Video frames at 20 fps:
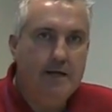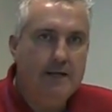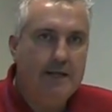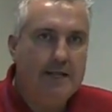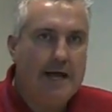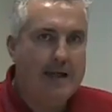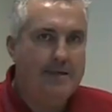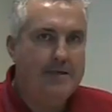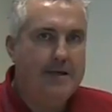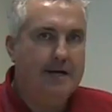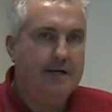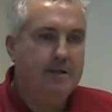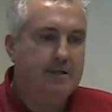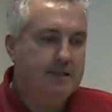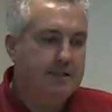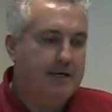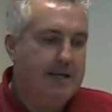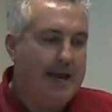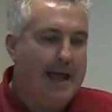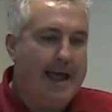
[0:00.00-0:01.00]
than
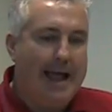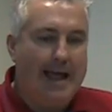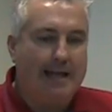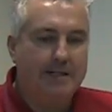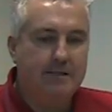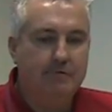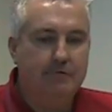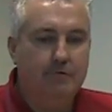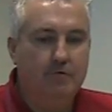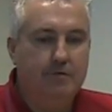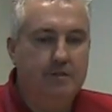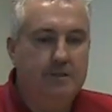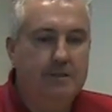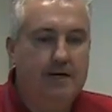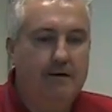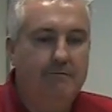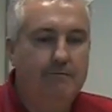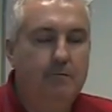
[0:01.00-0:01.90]
Nicholson at 4-7.